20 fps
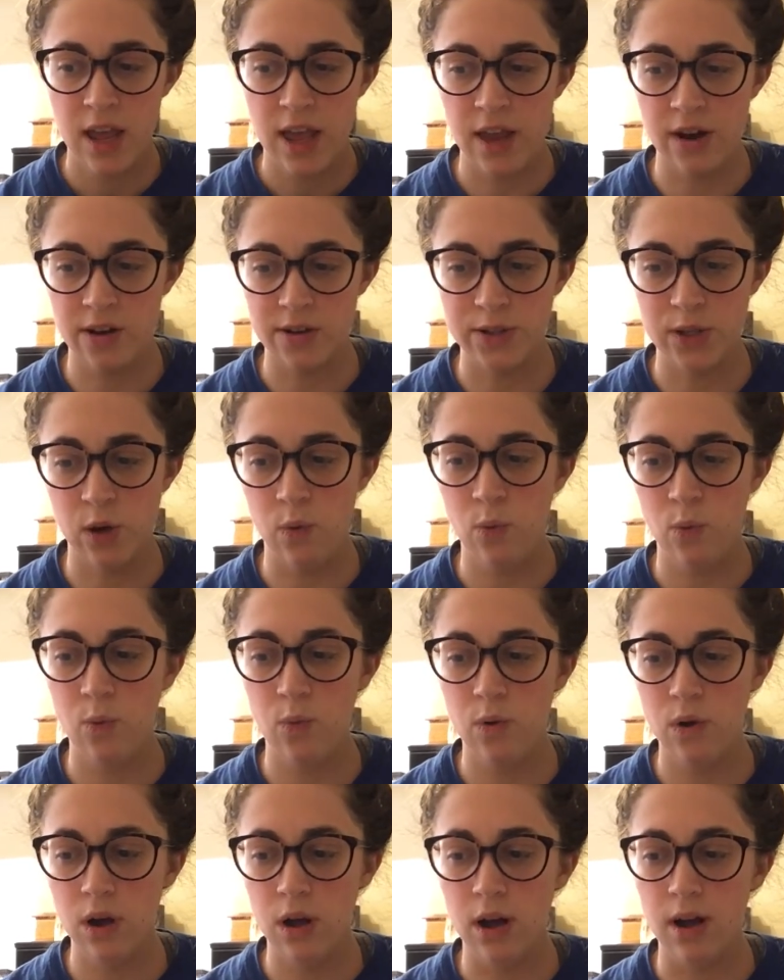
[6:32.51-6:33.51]
And also
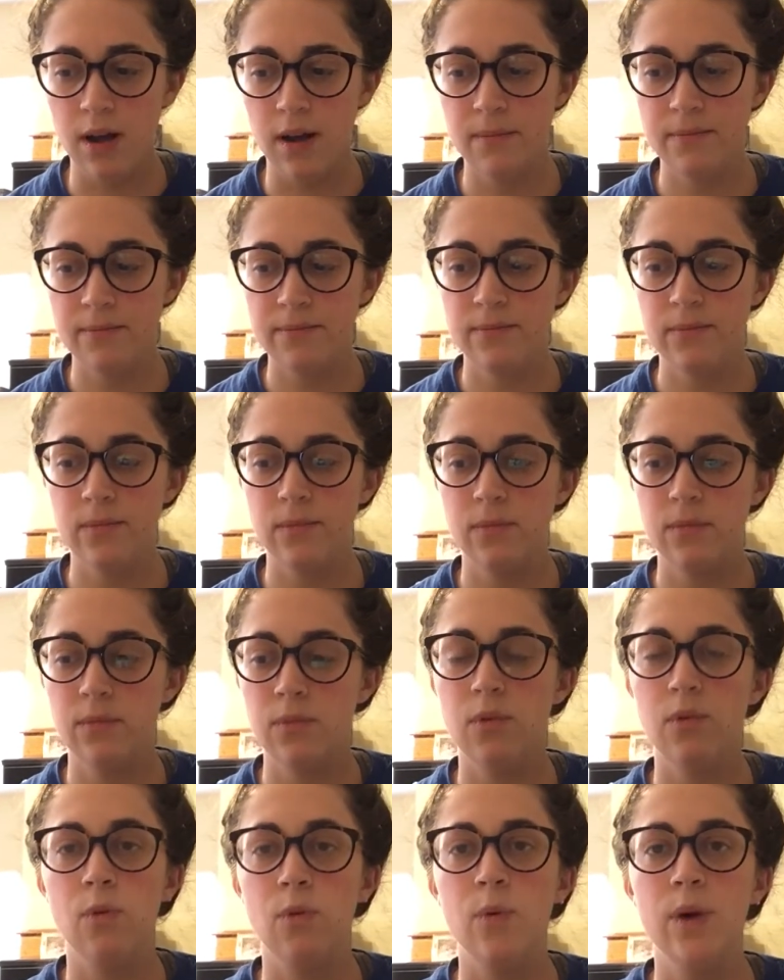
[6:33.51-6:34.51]

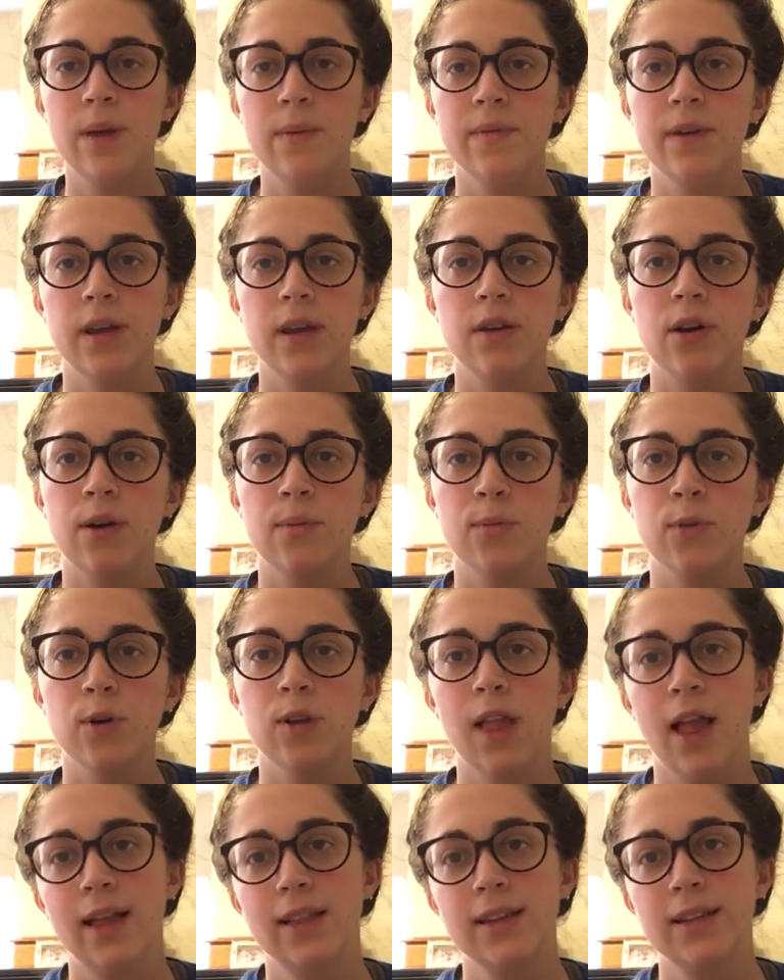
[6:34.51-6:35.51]
women are more
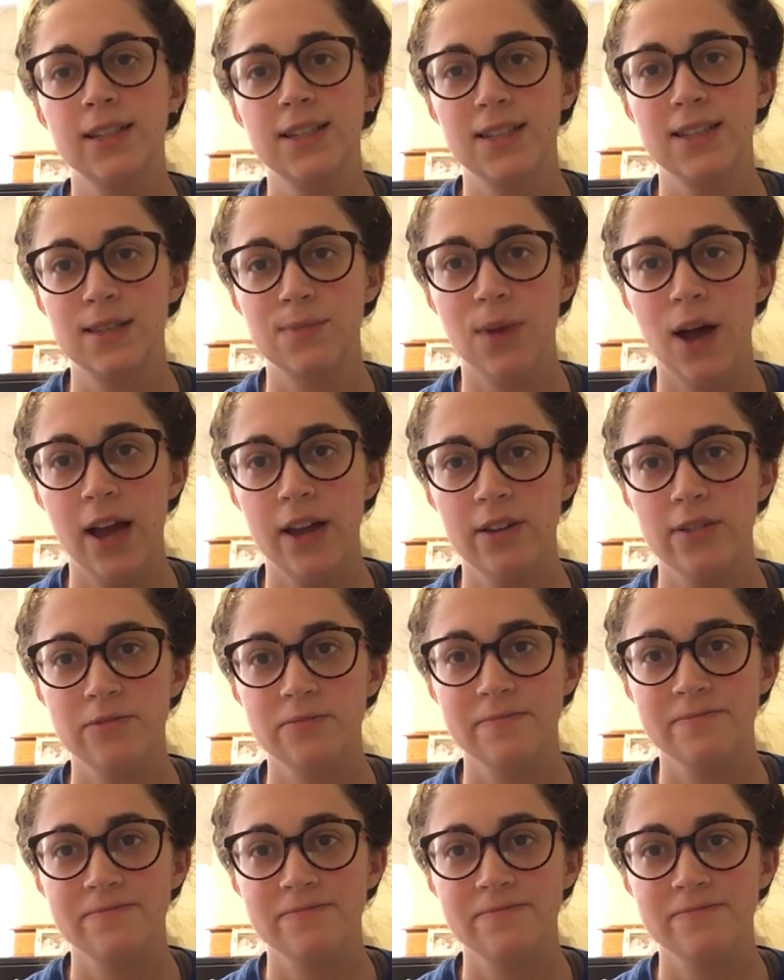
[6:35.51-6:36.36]
likely to smile